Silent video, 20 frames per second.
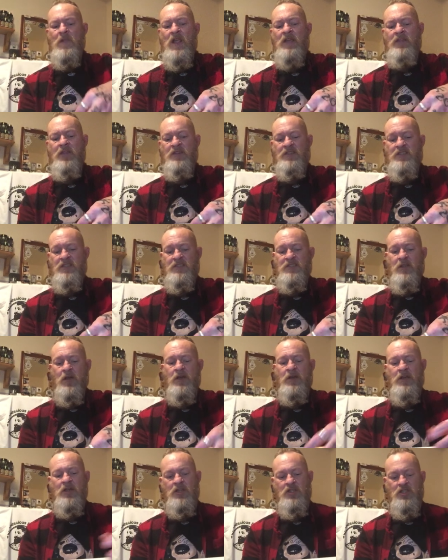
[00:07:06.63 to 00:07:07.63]
And the
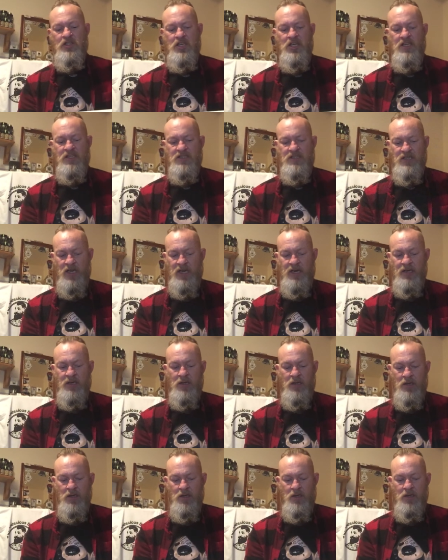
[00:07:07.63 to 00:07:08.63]
design that she has
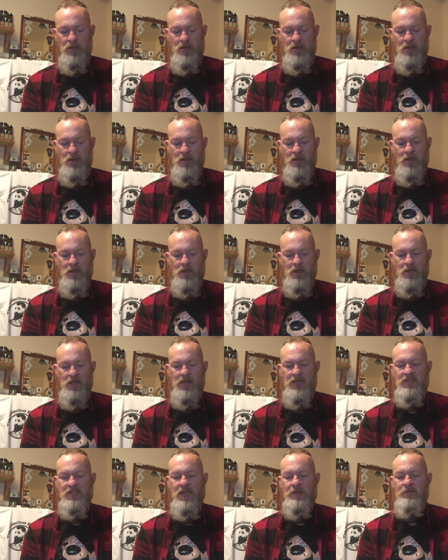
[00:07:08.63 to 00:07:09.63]
done
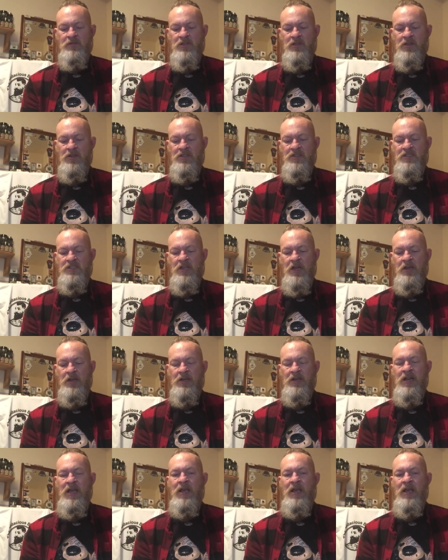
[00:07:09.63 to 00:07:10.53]
is absolutely stunning.